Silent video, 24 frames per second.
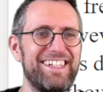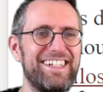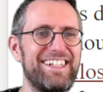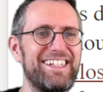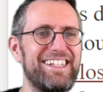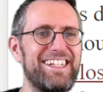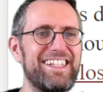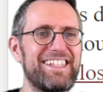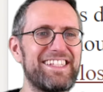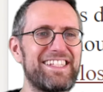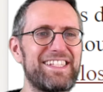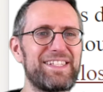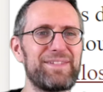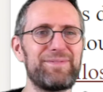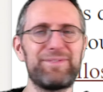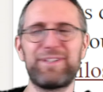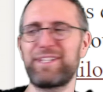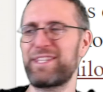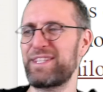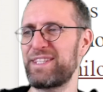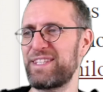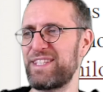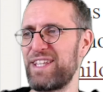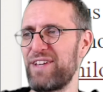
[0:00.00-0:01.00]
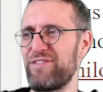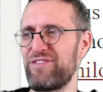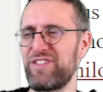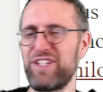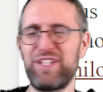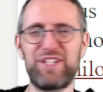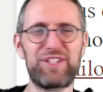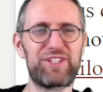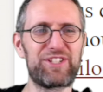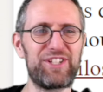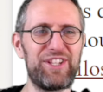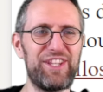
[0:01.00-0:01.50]
let's see what
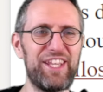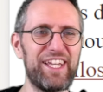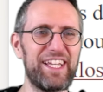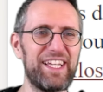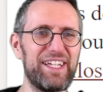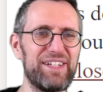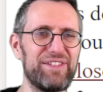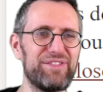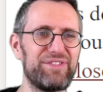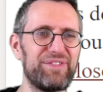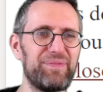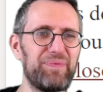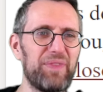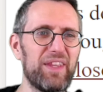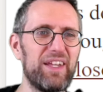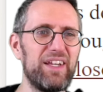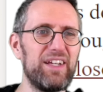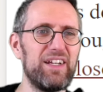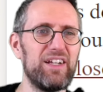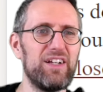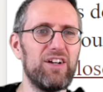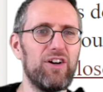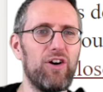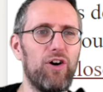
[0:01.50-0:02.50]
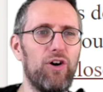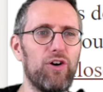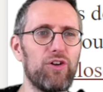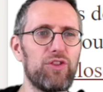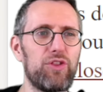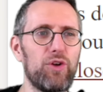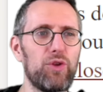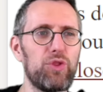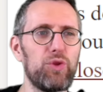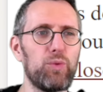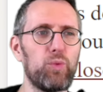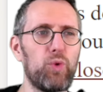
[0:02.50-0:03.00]
definition they give.
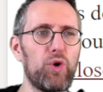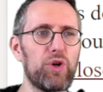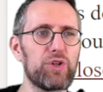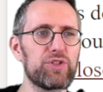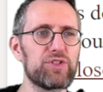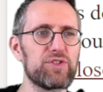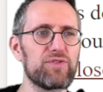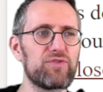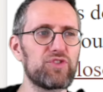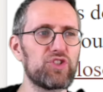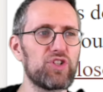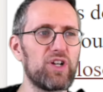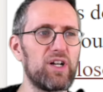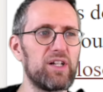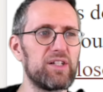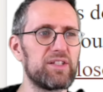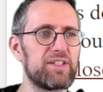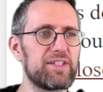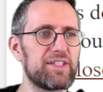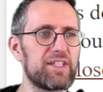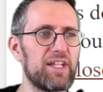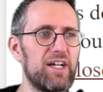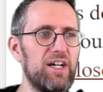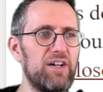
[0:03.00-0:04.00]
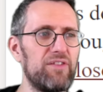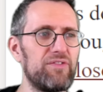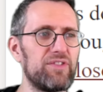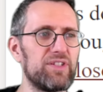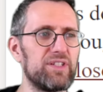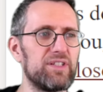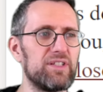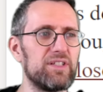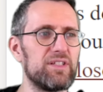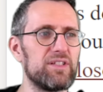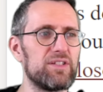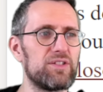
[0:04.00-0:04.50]
Although the works of Charles
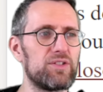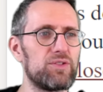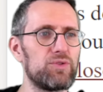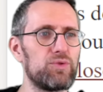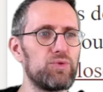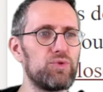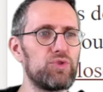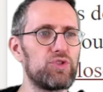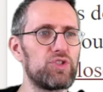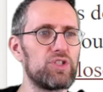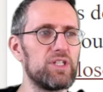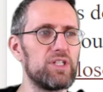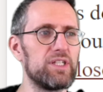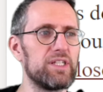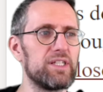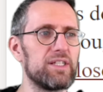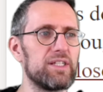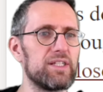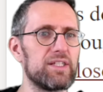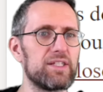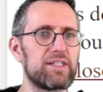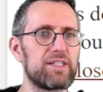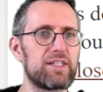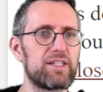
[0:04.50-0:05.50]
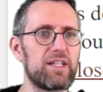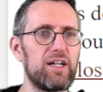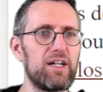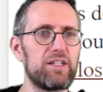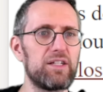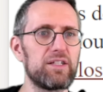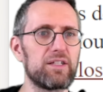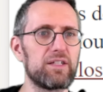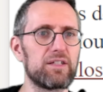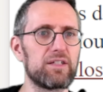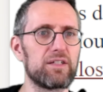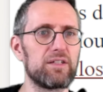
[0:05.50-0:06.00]
Darwin is usually
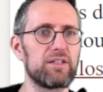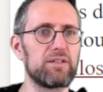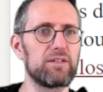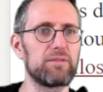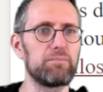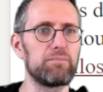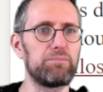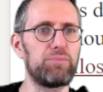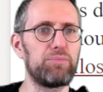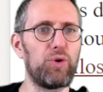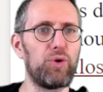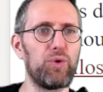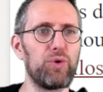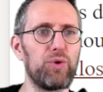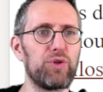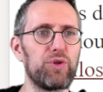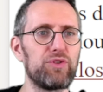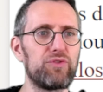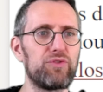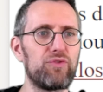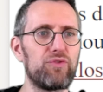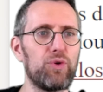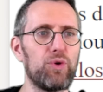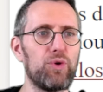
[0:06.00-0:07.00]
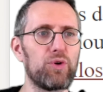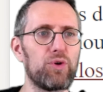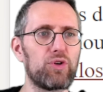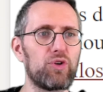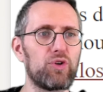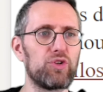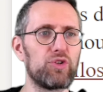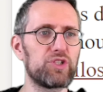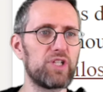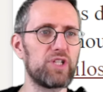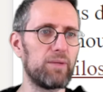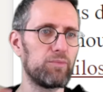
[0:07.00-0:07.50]
starting point for
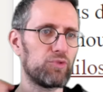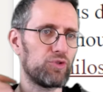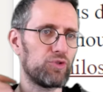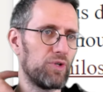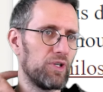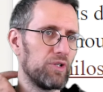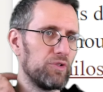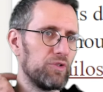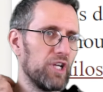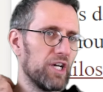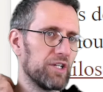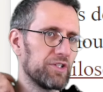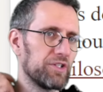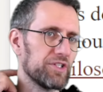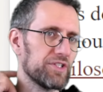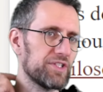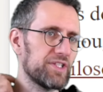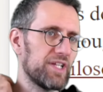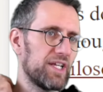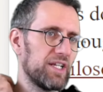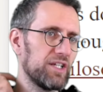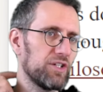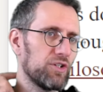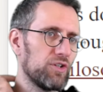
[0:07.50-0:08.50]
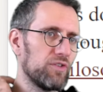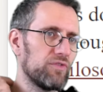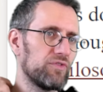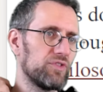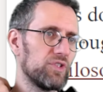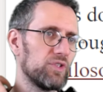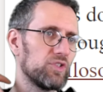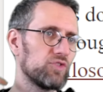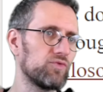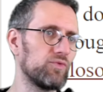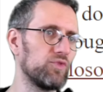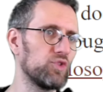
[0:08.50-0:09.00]
contemporary understanding of
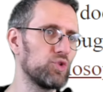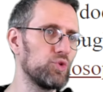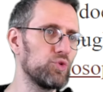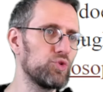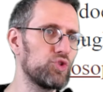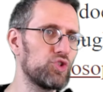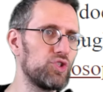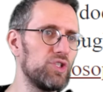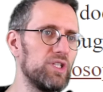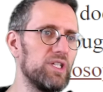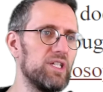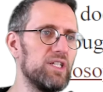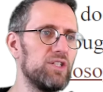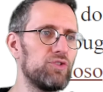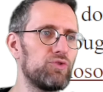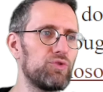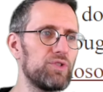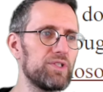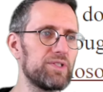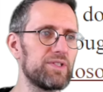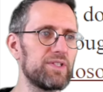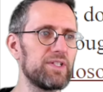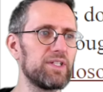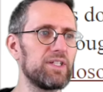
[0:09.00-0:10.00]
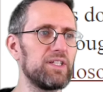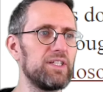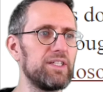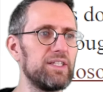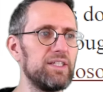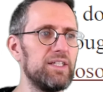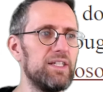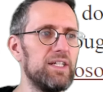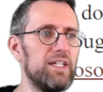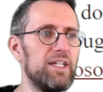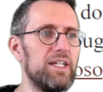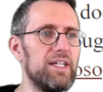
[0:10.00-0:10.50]
evolution,
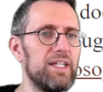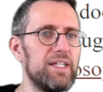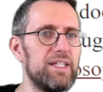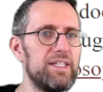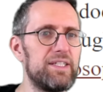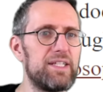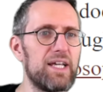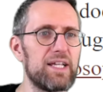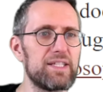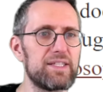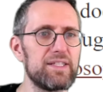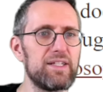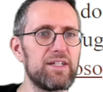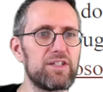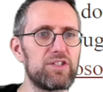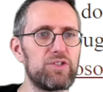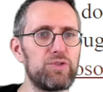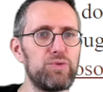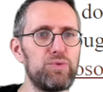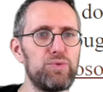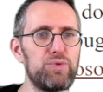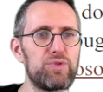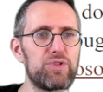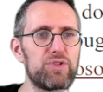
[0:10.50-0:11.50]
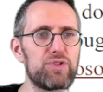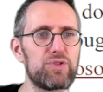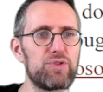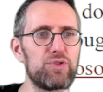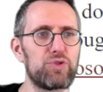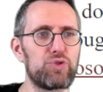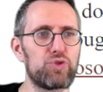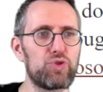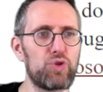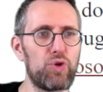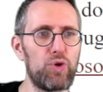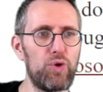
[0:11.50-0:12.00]
interestingly, he does not use the
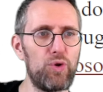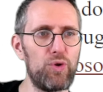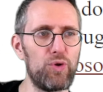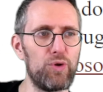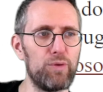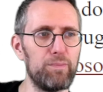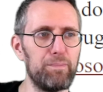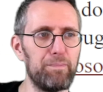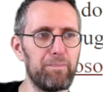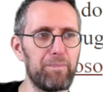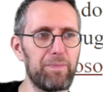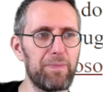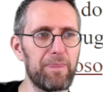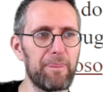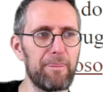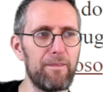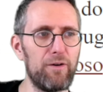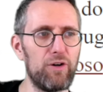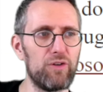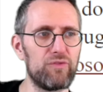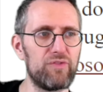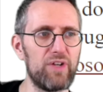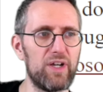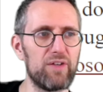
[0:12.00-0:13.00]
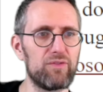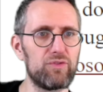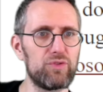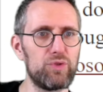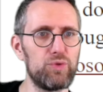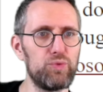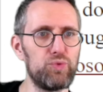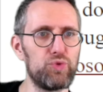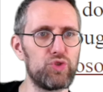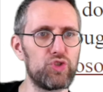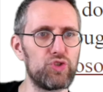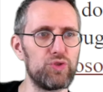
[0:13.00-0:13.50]
term of
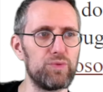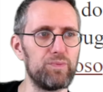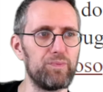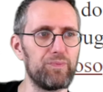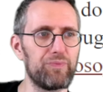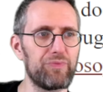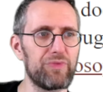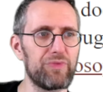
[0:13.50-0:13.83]
evolution.